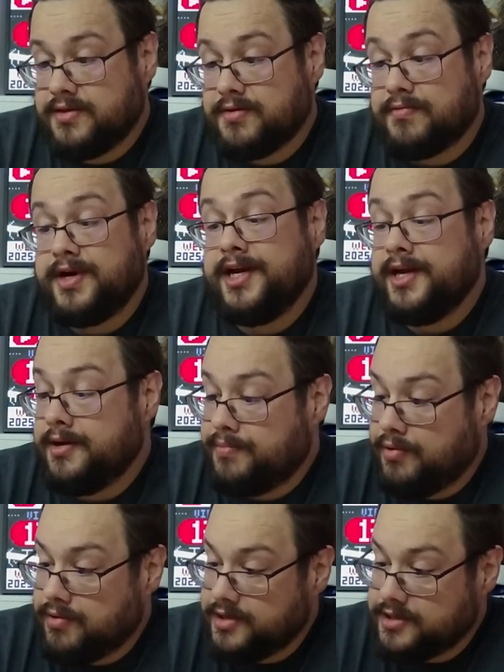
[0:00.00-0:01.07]
3
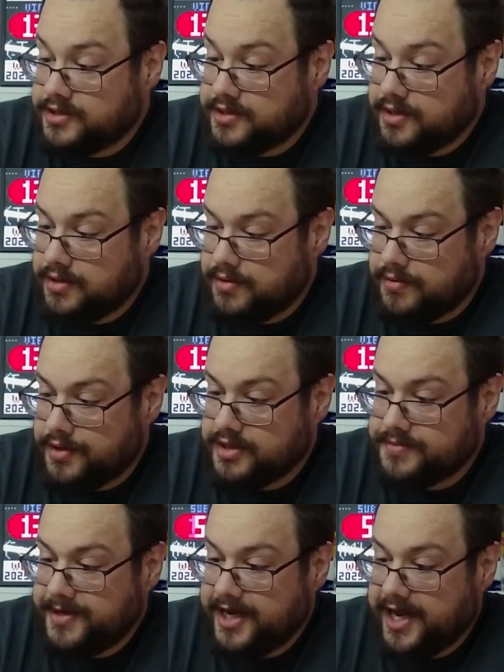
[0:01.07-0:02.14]
ports, so
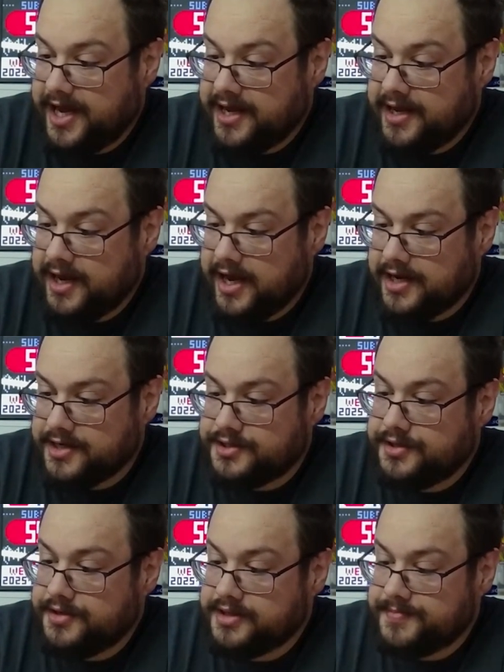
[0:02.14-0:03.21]
USB-A and
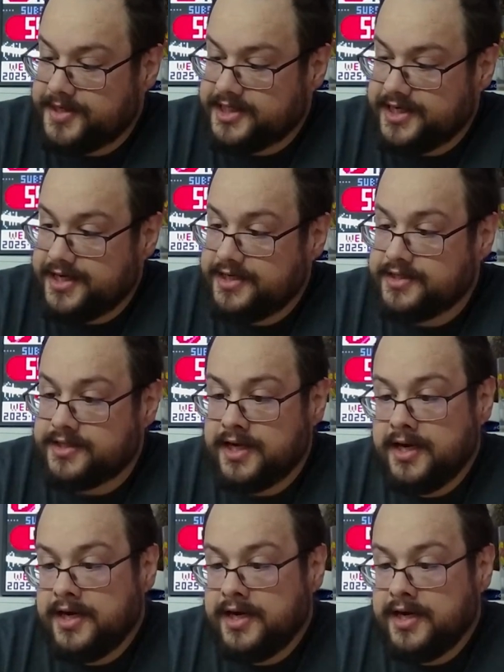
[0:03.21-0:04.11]
2 USB-Cs,